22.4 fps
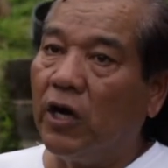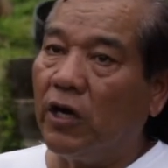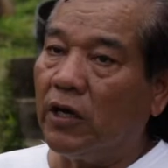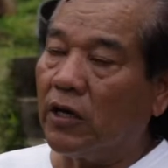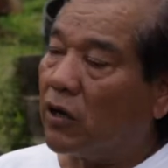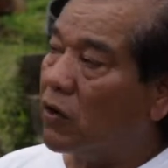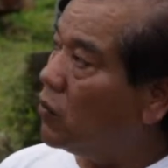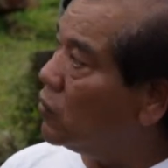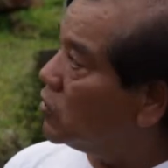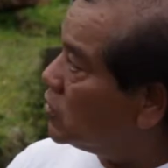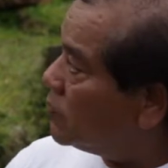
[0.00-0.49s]

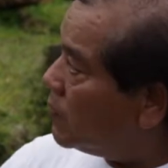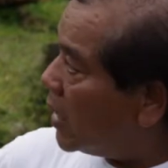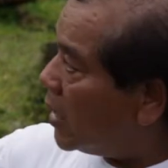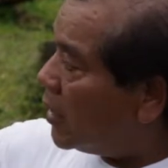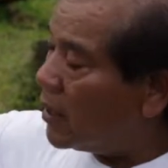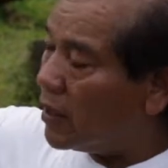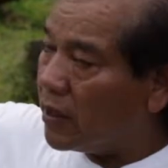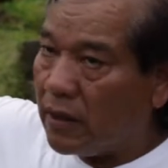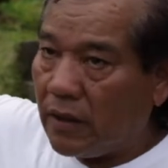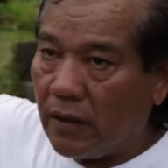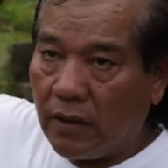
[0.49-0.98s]
And close
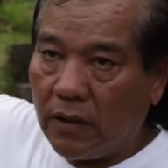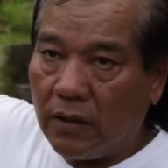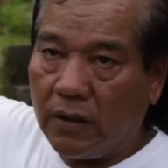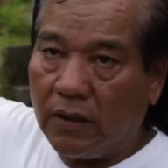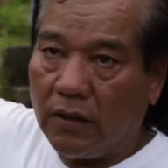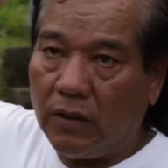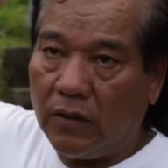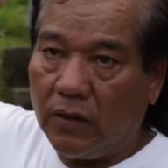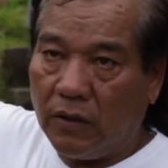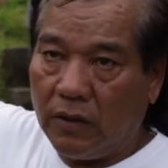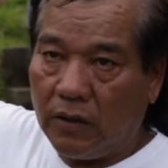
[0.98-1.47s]
by
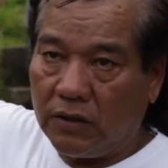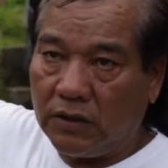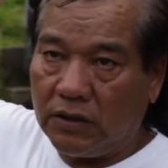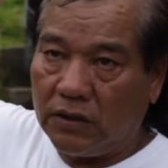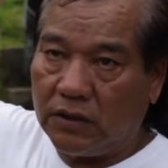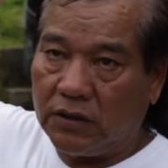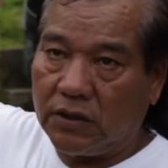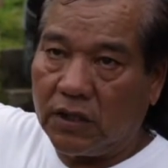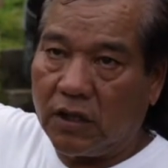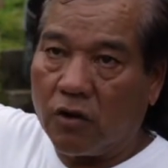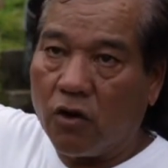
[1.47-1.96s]
is
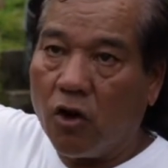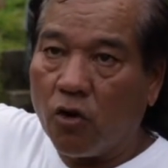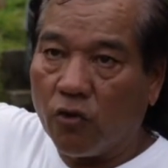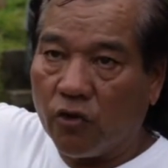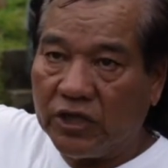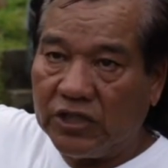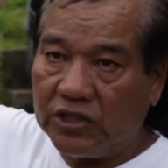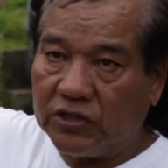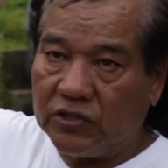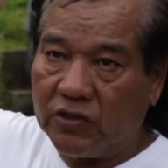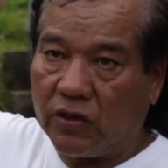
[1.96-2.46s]
this a
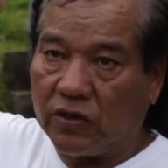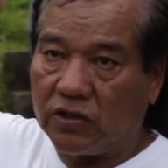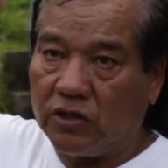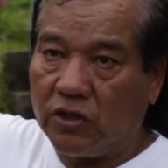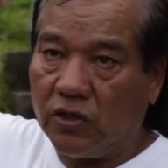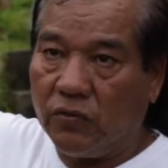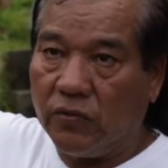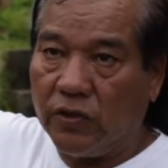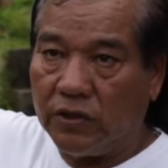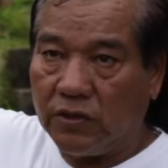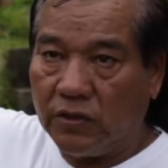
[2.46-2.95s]
concrete
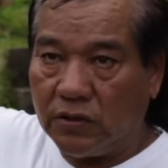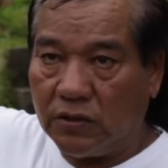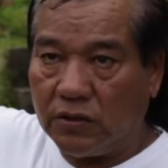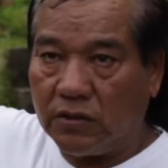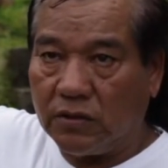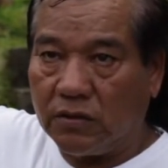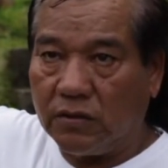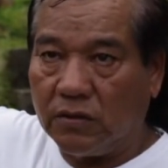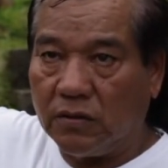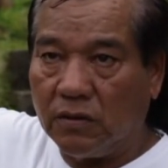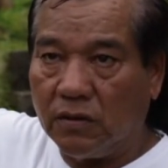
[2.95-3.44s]
structure, which
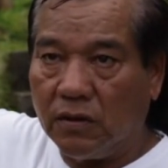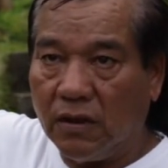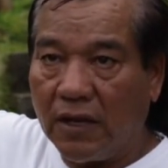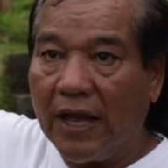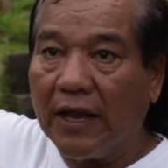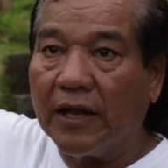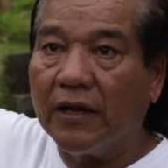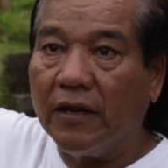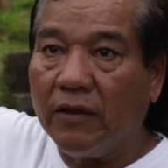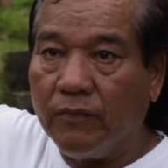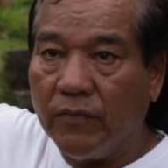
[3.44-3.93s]
is
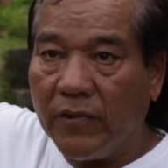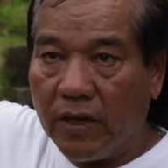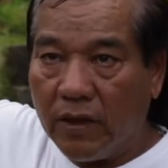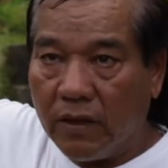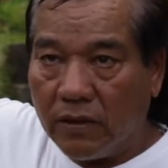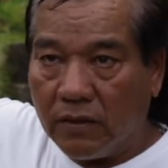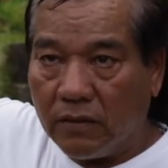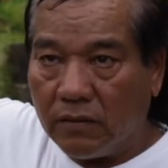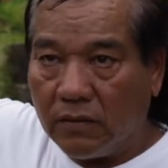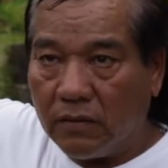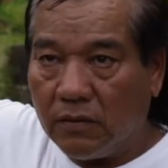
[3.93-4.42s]
like the
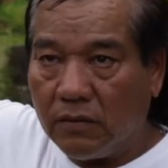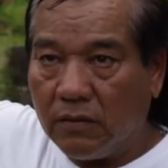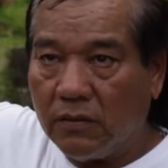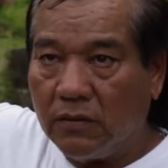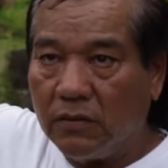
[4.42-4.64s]
main